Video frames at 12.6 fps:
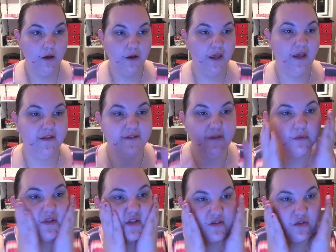Okay, so
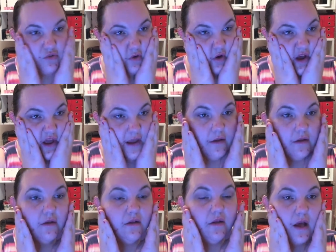once it's dry,
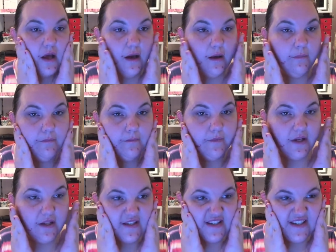
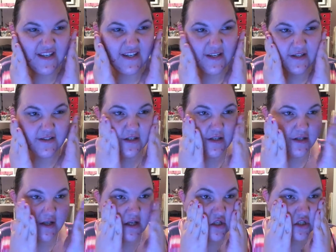like a stickiness to
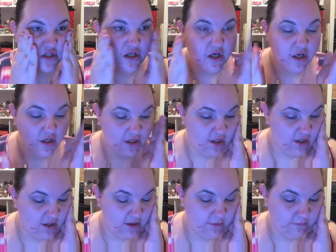the touch,
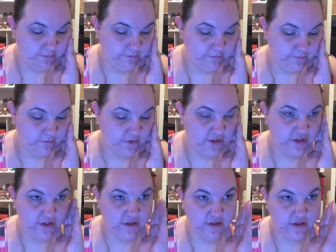
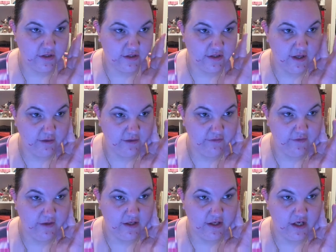just start your
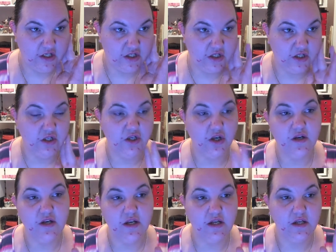foundation. You
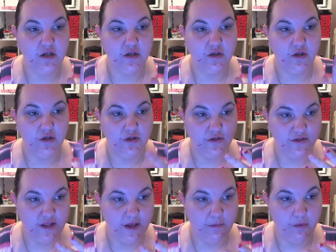don't need to
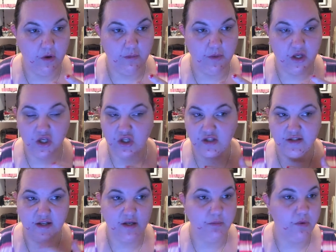use that primer, you can
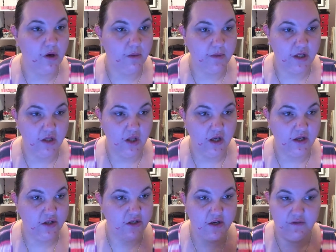use any primer you
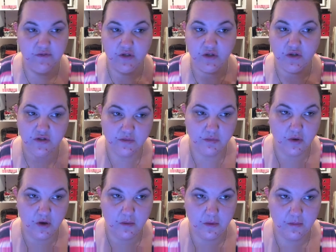like. You don't have to use a
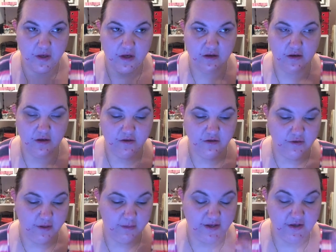primer, but I
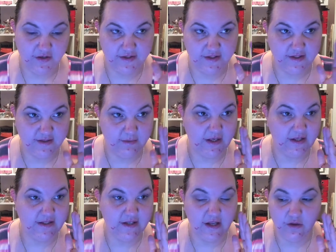do recommend it because it does make
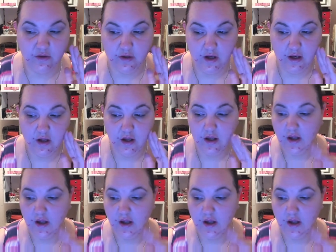it stay longer.